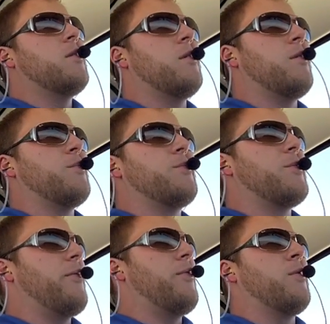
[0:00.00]

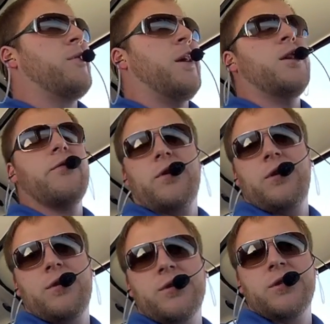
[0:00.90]
I've flown in 8
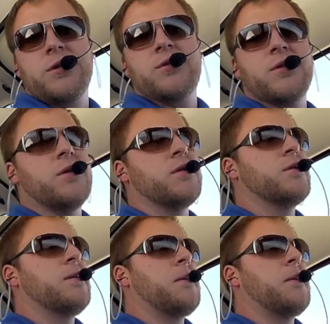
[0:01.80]
different countries in a Cirrus.